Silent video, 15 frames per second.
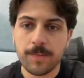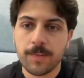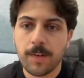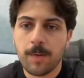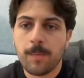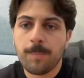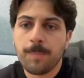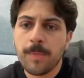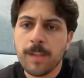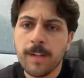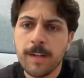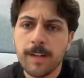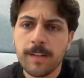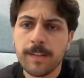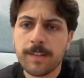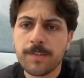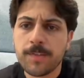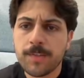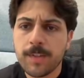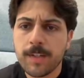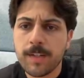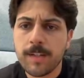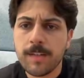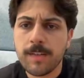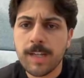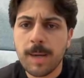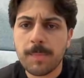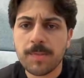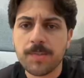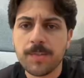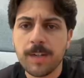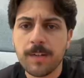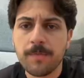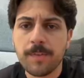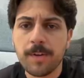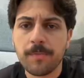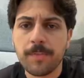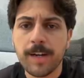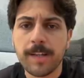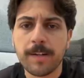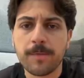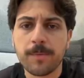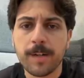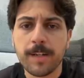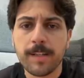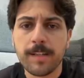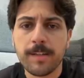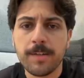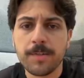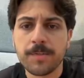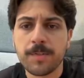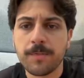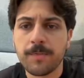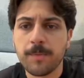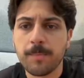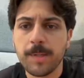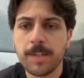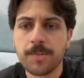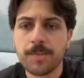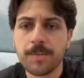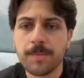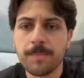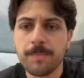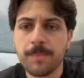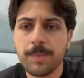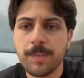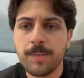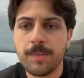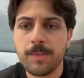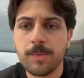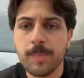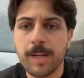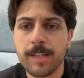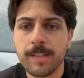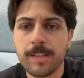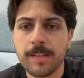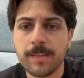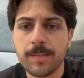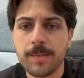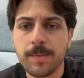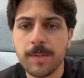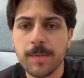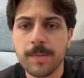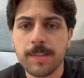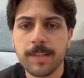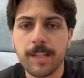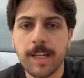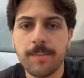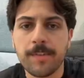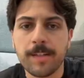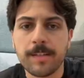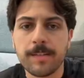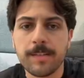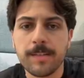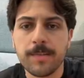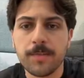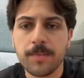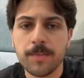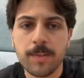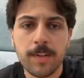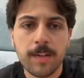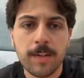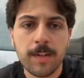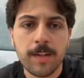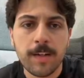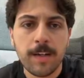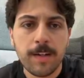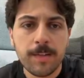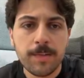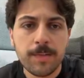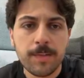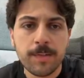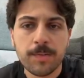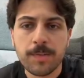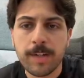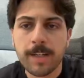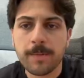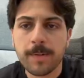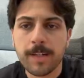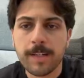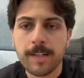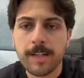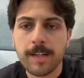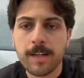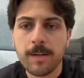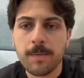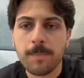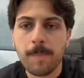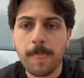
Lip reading: So let's see, the app is done, verified and running. Here's the full picture. YouTube Idea Studio is live at this. So you can try it right now.